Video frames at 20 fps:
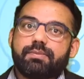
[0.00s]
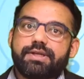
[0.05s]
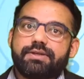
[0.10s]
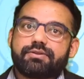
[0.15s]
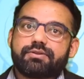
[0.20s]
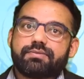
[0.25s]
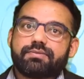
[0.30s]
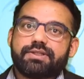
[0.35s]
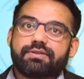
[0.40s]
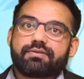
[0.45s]

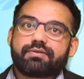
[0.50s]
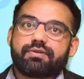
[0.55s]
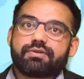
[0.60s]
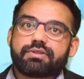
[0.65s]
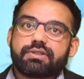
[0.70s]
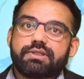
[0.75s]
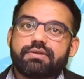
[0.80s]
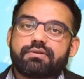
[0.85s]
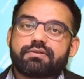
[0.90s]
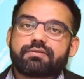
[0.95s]
to be
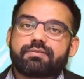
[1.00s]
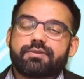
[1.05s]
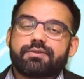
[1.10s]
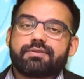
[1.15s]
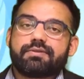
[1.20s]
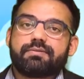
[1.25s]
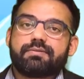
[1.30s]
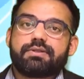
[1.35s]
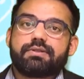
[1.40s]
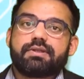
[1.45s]
socially
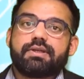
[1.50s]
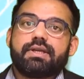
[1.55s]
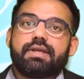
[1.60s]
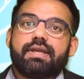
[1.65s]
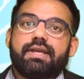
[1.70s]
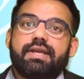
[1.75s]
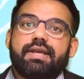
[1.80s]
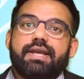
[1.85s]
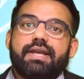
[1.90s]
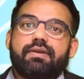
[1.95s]
responsible,
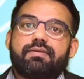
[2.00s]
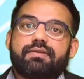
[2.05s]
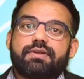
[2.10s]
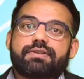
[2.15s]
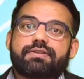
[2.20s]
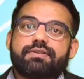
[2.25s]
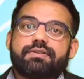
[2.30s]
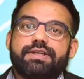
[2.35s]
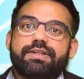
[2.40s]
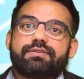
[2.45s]
it
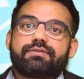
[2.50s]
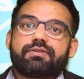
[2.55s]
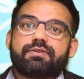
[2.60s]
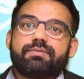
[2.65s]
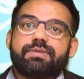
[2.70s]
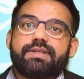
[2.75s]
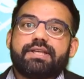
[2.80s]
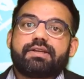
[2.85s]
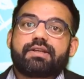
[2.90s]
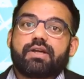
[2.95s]
first needs to
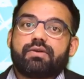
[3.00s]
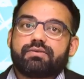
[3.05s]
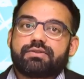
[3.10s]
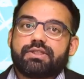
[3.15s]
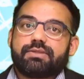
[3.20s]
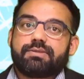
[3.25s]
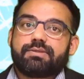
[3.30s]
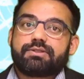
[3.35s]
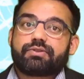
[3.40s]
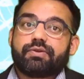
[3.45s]
be
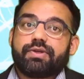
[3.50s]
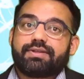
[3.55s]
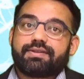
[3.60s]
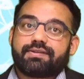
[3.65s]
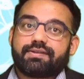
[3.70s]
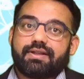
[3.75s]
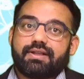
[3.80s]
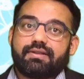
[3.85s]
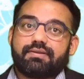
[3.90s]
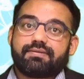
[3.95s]
accountable to
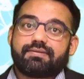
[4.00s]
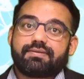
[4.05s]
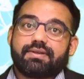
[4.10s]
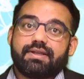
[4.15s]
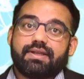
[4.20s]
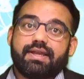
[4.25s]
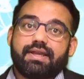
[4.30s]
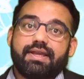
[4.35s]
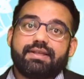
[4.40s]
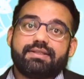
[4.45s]
itself
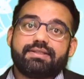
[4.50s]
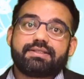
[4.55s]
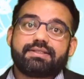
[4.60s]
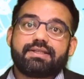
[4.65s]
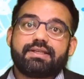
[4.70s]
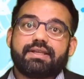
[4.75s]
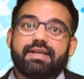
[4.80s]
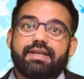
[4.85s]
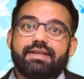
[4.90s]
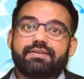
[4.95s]
and
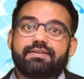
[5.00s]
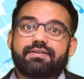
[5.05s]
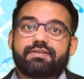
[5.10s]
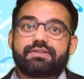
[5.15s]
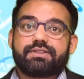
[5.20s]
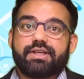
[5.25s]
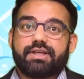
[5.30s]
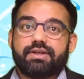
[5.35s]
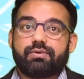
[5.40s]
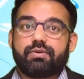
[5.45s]
its
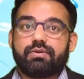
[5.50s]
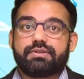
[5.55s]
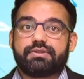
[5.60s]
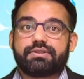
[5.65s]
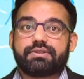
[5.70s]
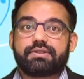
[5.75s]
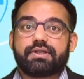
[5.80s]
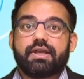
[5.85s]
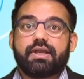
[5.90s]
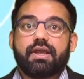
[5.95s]

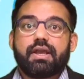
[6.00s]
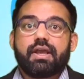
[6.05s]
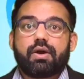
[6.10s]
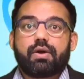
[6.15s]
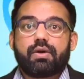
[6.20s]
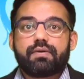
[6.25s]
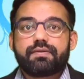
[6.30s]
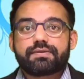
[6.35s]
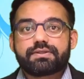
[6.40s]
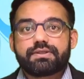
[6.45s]
shareholder.
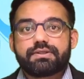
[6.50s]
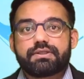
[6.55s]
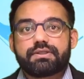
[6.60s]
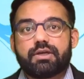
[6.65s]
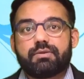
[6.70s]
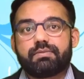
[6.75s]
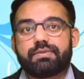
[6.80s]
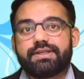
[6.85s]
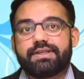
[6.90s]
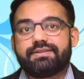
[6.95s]
Often,
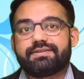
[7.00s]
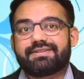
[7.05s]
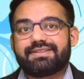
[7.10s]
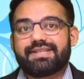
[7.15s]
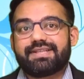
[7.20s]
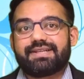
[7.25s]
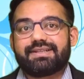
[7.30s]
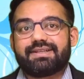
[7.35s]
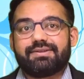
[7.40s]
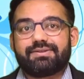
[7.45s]
companies
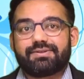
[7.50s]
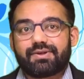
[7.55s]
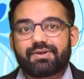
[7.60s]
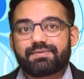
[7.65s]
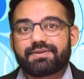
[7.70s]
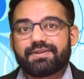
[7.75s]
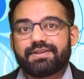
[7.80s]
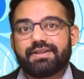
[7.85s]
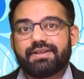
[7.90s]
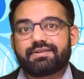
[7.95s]
that adopt
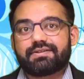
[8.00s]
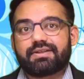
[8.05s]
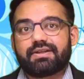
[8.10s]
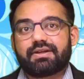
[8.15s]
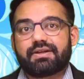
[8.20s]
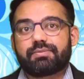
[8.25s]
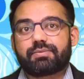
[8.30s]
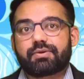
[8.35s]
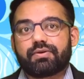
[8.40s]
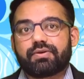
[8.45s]

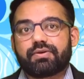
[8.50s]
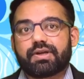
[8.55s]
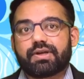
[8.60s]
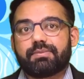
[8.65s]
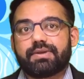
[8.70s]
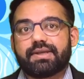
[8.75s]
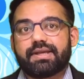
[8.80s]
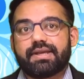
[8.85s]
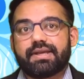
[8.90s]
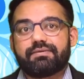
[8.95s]
CSR program
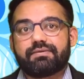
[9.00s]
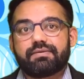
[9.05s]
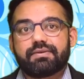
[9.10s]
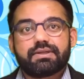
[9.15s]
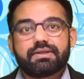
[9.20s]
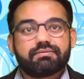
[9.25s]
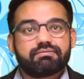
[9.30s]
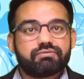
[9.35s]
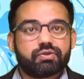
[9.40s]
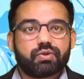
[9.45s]
have
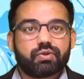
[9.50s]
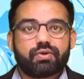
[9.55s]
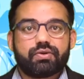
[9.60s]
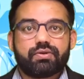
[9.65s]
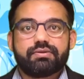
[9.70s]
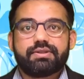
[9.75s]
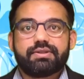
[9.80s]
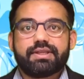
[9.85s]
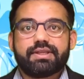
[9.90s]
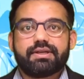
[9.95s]

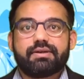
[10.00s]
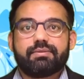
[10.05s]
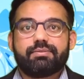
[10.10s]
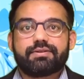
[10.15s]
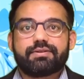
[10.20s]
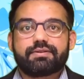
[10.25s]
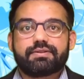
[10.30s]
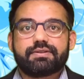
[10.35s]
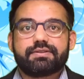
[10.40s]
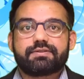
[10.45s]
grown their
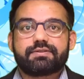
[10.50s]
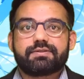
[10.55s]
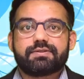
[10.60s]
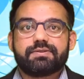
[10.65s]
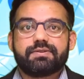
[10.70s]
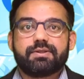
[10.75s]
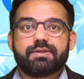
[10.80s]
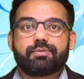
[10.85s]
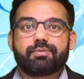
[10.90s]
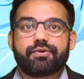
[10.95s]
business to
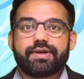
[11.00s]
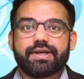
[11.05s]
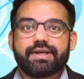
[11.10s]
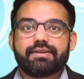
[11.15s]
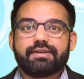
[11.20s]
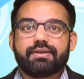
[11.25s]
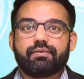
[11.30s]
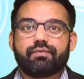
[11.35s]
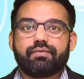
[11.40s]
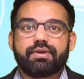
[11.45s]
the point
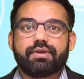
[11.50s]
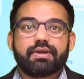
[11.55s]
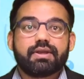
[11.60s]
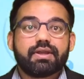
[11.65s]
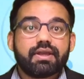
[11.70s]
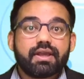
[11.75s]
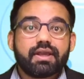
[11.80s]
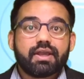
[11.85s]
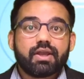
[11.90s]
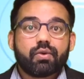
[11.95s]
that we
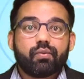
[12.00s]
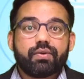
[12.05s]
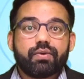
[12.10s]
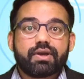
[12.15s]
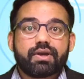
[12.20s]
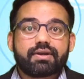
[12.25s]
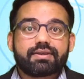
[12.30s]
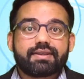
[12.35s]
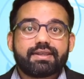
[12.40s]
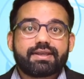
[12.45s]

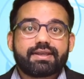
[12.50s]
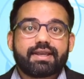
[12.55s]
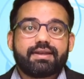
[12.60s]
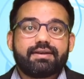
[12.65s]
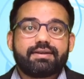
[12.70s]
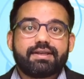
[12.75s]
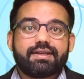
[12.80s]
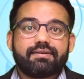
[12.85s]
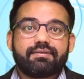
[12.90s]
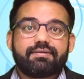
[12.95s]
where they can
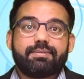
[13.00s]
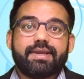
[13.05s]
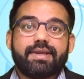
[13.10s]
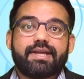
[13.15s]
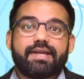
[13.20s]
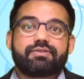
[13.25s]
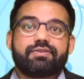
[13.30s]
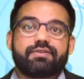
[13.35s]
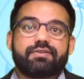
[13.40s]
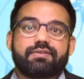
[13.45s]
give back
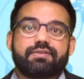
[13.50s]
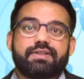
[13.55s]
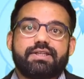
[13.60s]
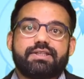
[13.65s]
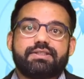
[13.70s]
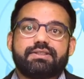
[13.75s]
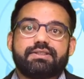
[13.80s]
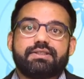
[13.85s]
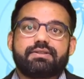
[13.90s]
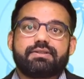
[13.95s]
to
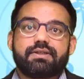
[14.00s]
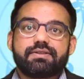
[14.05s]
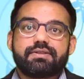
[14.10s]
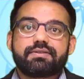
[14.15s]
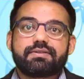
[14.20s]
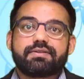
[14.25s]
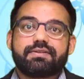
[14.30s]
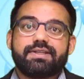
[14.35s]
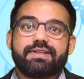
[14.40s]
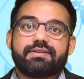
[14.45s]
society. Thus,
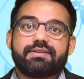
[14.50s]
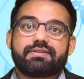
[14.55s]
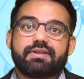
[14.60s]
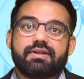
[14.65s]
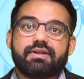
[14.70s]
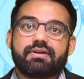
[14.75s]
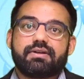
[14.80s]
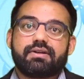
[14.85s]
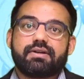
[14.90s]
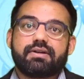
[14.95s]

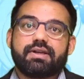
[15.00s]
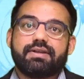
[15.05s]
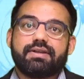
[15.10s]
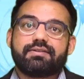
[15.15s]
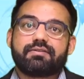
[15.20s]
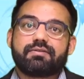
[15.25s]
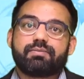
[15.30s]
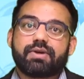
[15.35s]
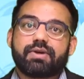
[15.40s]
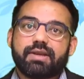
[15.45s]
CSR
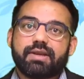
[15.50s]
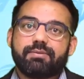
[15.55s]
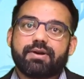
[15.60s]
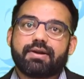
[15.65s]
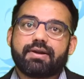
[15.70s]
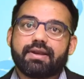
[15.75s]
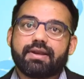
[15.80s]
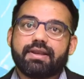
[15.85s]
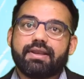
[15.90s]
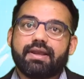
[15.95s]
is
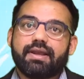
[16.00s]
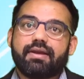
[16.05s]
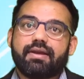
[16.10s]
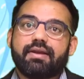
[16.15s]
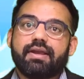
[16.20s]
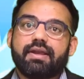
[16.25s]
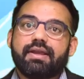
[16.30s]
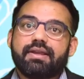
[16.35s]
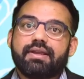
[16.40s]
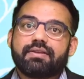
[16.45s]
primarily a
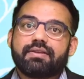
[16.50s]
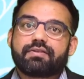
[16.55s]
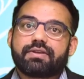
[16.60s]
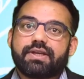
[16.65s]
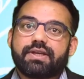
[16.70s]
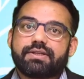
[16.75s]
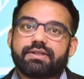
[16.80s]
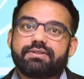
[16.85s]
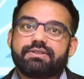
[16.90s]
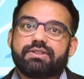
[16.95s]

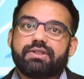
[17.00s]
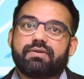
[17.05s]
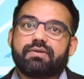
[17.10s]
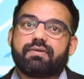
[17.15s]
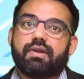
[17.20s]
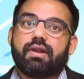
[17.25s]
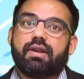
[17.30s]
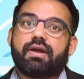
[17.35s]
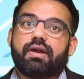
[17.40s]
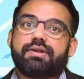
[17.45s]
strategy of
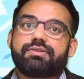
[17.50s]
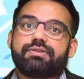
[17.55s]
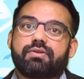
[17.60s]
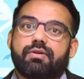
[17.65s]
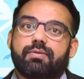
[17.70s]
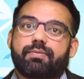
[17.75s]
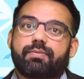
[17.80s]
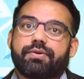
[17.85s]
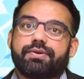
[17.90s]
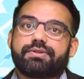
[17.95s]
a large
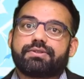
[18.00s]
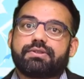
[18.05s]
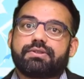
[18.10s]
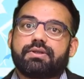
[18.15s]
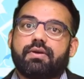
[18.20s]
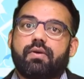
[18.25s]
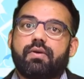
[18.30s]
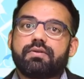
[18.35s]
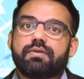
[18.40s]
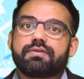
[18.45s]
corporation,
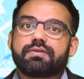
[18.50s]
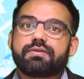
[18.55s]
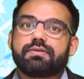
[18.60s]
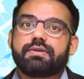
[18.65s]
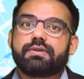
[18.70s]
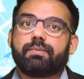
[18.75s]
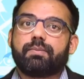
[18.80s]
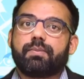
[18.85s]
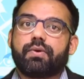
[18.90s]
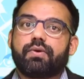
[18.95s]
also
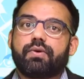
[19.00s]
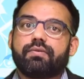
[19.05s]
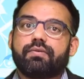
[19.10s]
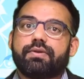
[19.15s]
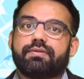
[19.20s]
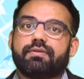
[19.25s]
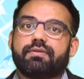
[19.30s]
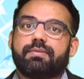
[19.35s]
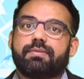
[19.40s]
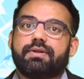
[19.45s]
the more
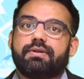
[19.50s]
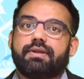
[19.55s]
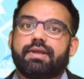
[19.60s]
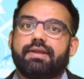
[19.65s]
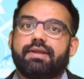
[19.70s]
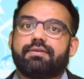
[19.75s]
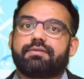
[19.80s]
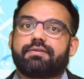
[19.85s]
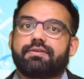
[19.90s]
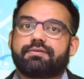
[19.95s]
visible
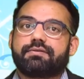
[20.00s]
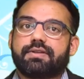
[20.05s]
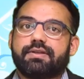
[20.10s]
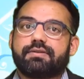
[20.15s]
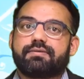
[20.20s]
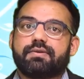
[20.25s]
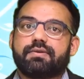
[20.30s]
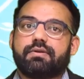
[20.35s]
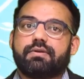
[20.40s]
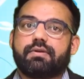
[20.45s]
and
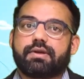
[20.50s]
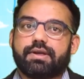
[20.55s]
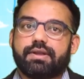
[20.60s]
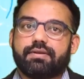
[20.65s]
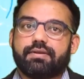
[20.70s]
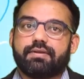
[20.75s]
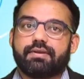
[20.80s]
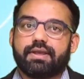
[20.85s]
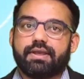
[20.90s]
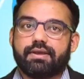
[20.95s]
successful
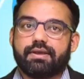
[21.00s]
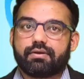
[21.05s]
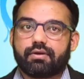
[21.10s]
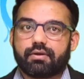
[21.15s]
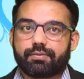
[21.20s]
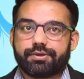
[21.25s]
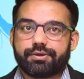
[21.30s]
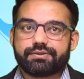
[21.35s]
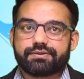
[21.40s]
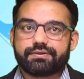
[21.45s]
organiz- uh,
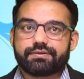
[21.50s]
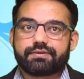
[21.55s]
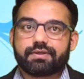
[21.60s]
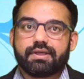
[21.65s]
corporations